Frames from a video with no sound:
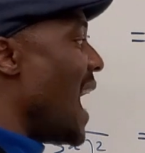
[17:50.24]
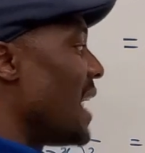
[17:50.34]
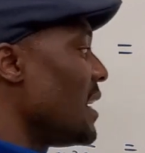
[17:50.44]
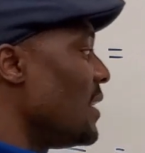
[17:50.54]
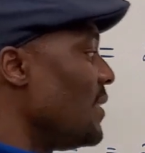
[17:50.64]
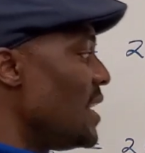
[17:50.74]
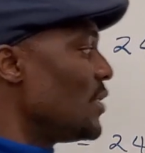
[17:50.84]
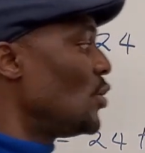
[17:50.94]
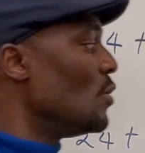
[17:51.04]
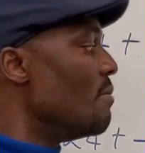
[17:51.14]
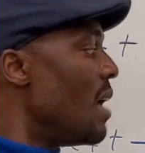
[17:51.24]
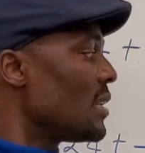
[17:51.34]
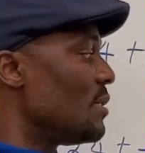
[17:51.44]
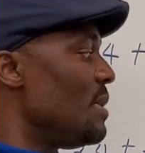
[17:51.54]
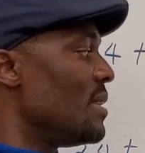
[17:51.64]
that these two
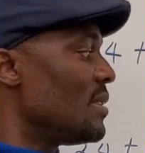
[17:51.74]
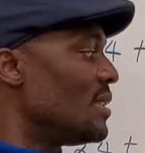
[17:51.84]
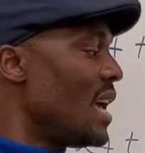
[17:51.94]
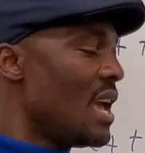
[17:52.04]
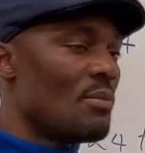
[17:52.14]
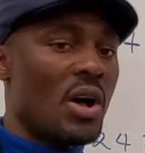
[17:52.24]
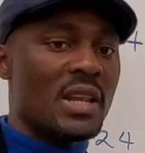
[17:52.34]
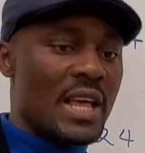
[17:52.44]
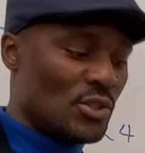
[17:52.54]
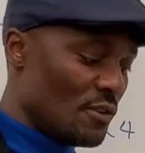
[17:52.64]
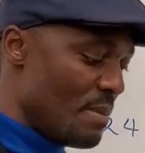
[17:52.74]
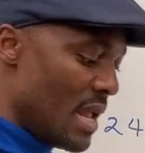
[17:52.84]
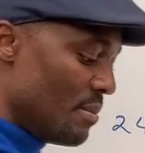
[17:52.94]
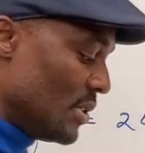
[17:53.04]
must be the same unless you've made a